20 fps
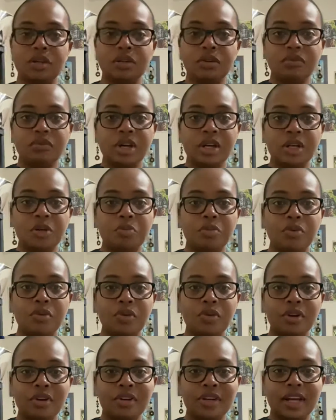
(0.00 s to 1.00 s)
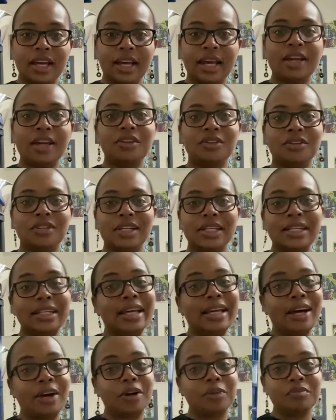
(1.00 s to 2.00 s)
ready to pour, and you're good to
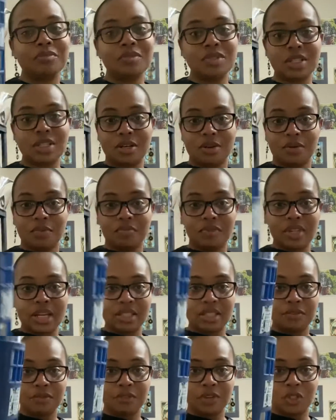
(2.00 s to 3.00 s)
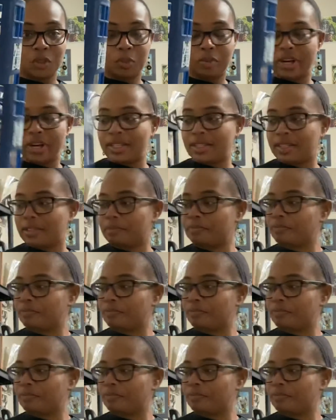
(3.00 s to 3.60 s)
go. So that's a French press.